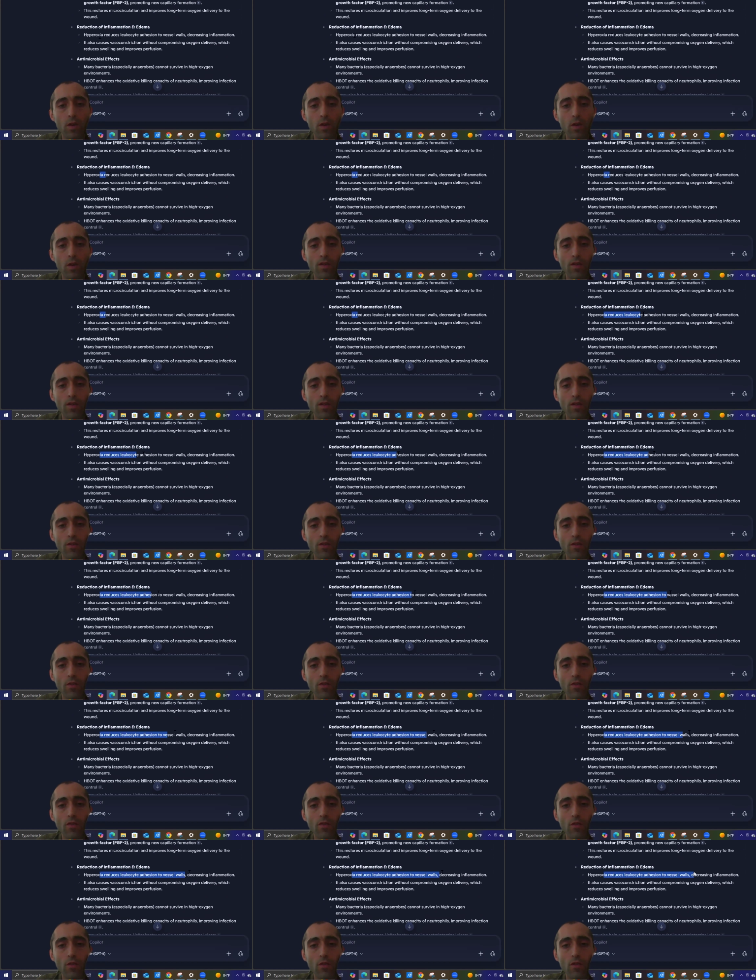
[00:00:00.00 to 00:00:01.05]
We can see that
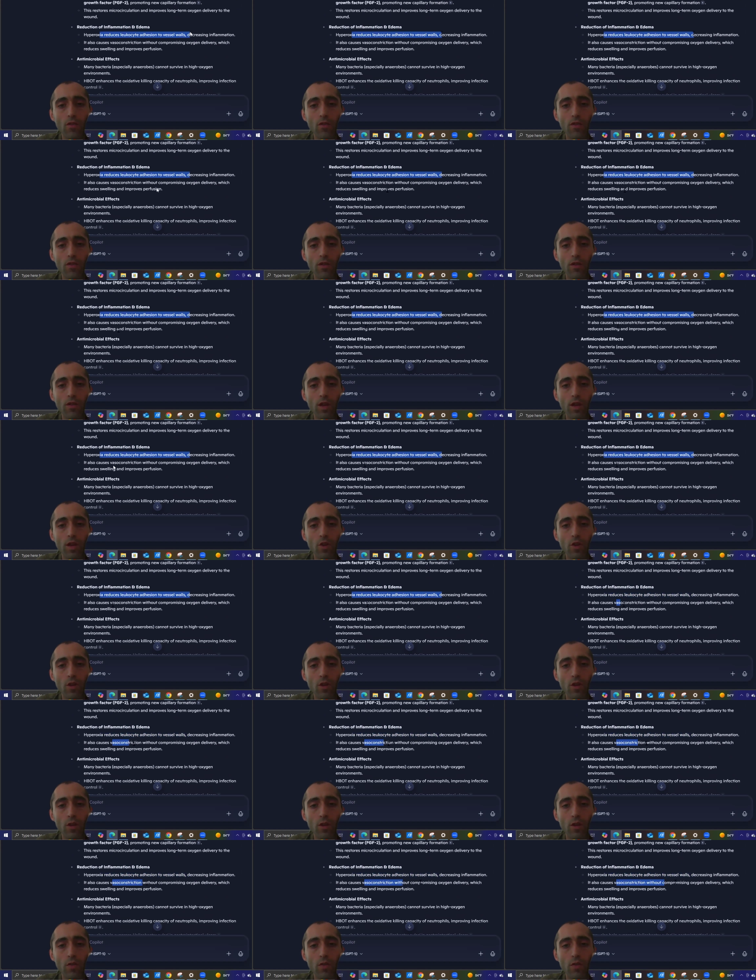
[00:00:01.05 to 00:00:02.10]
reduced local
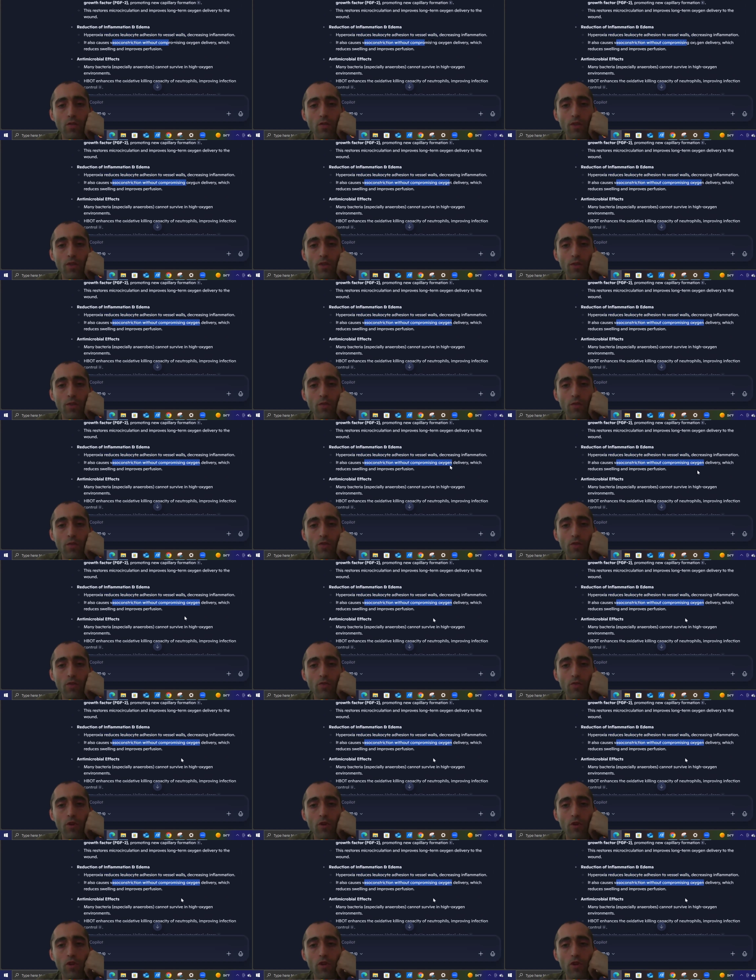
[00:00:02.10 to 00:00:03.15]
adhesion and cause
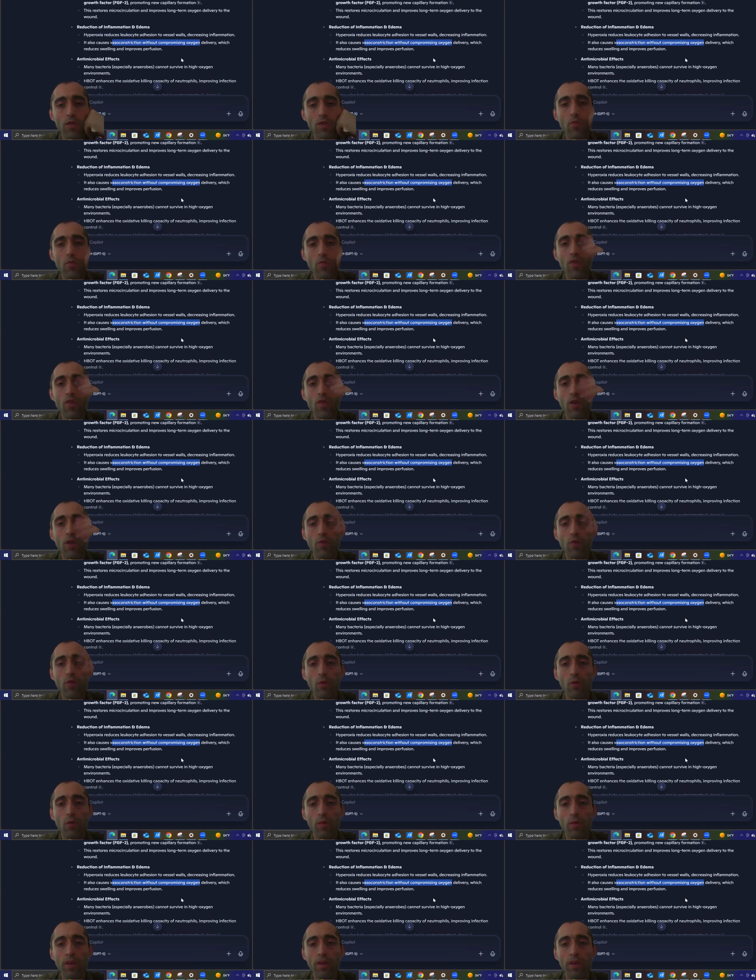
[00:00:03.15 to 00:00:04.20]
vasoconstriction without
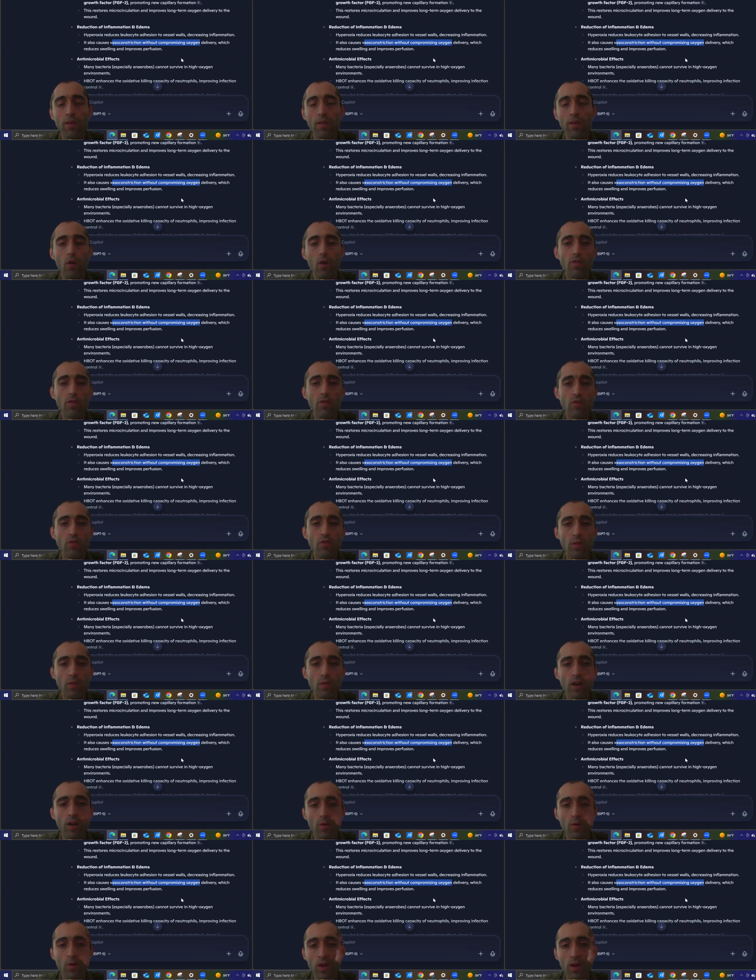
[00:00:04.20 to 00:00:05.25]
compromised oxygen
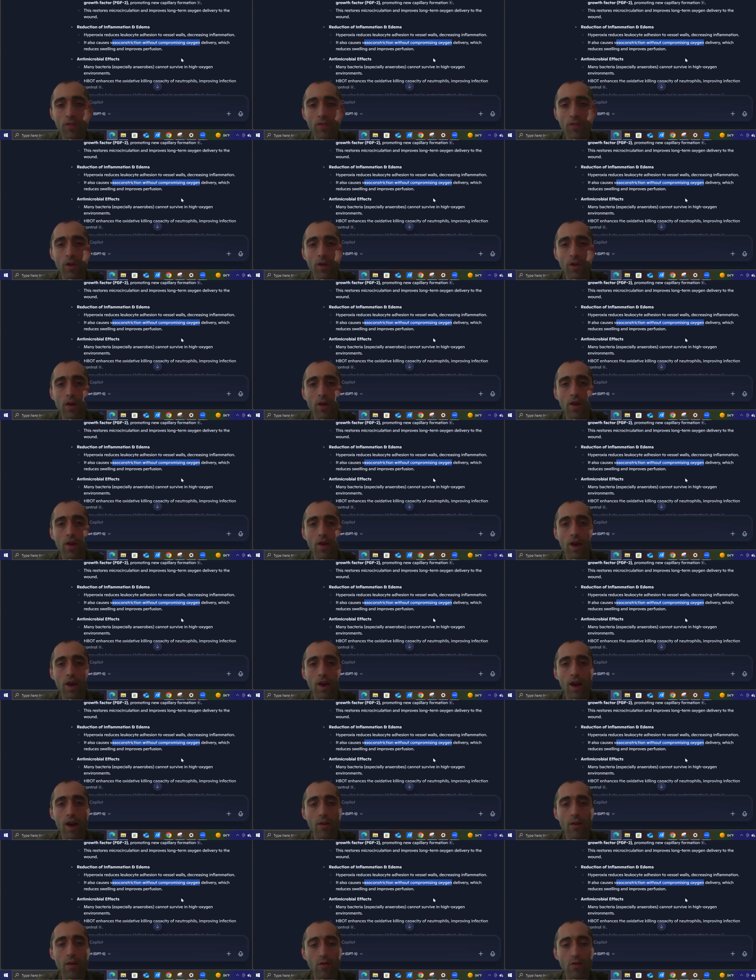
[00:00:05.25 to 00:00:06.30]
because we give a
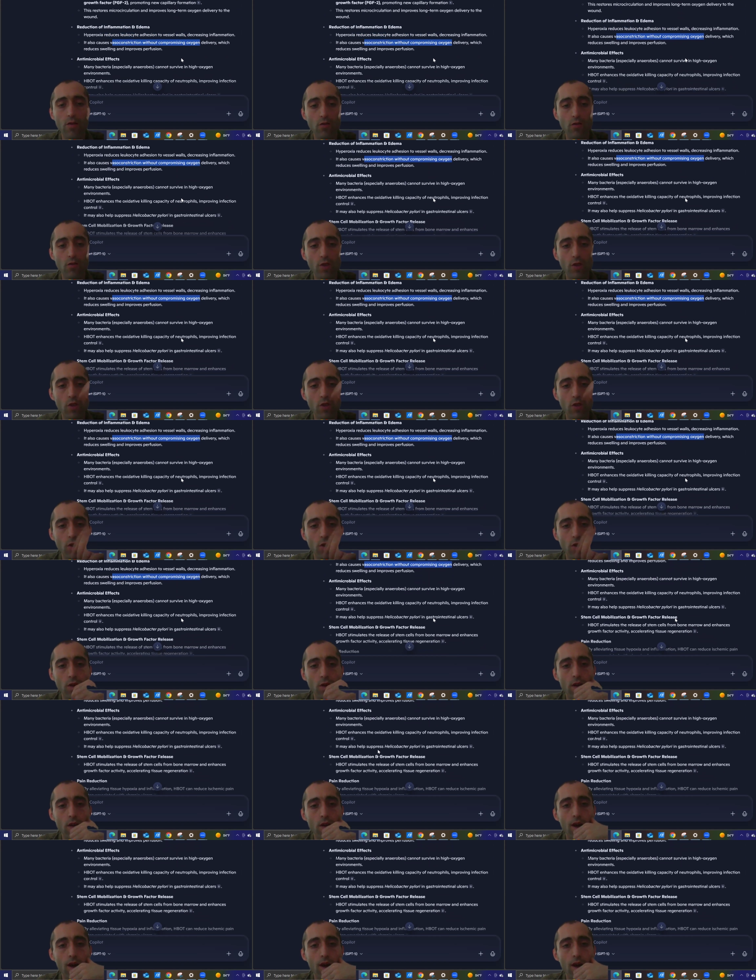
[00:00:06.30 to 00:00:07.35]
high concentration.
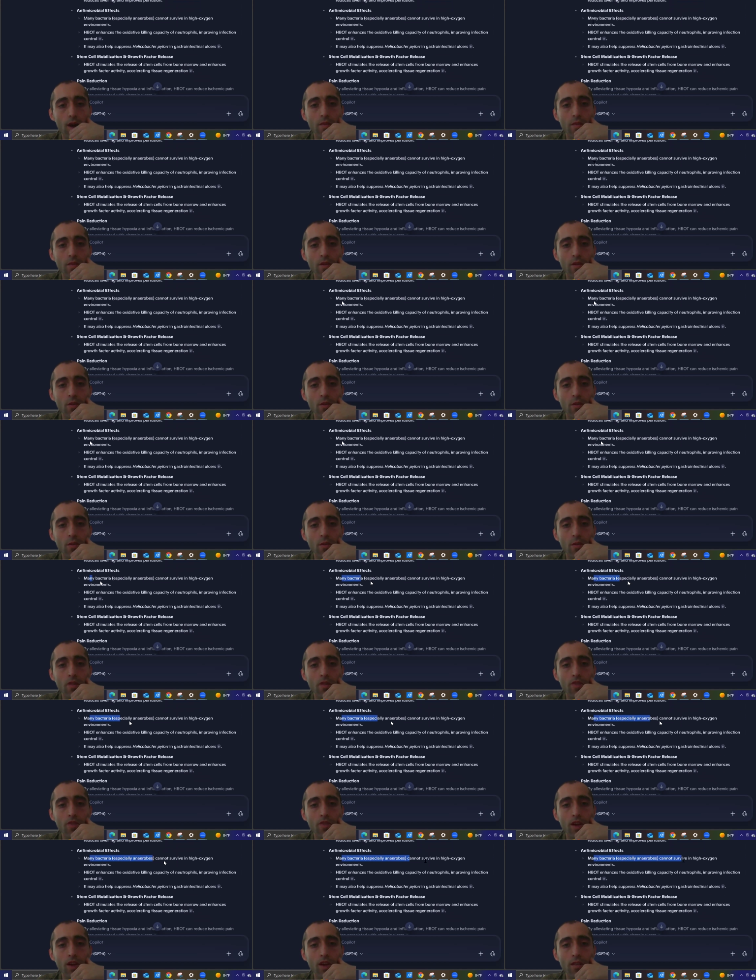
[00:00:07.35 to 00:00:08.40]
Antimicrobial
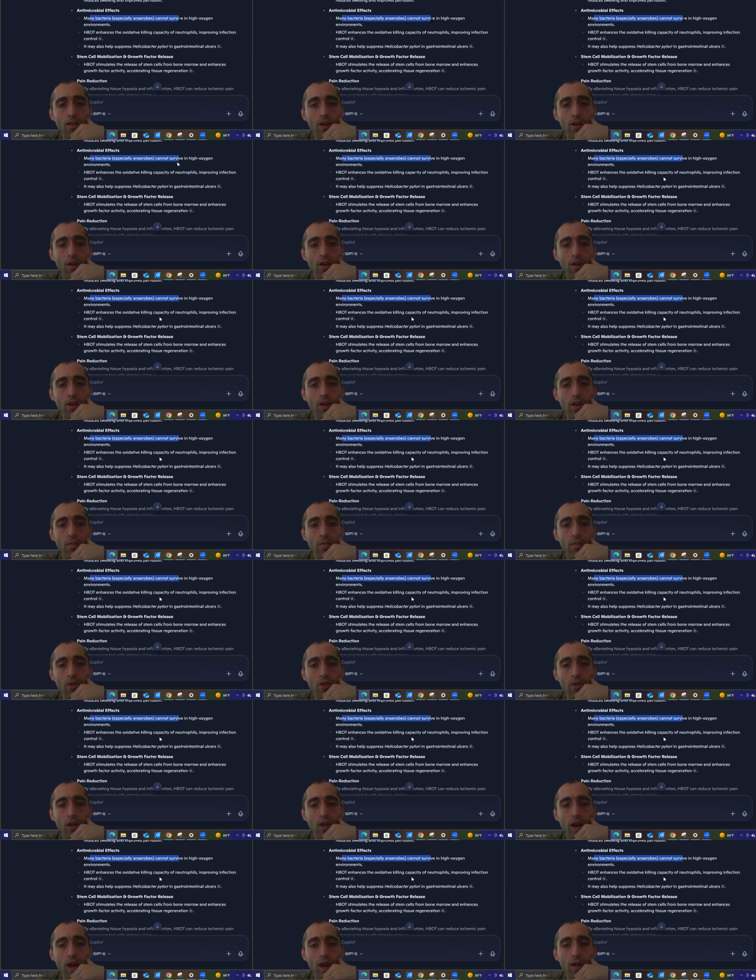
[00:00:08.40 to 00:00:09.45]
effect,
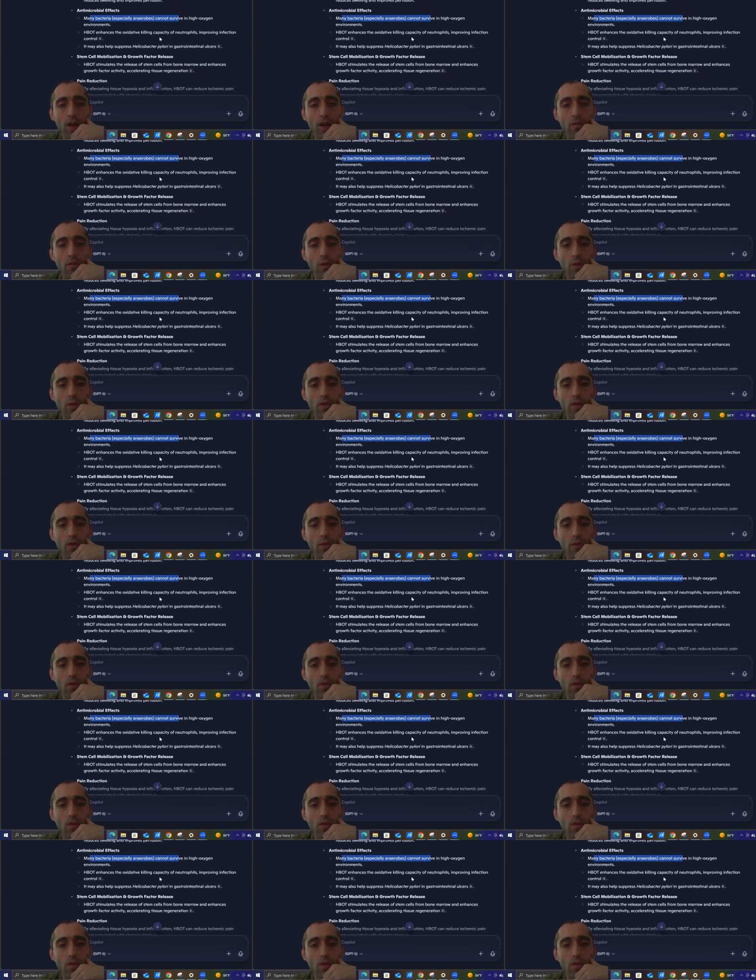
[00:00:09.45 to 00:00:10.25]
especially anaerobes,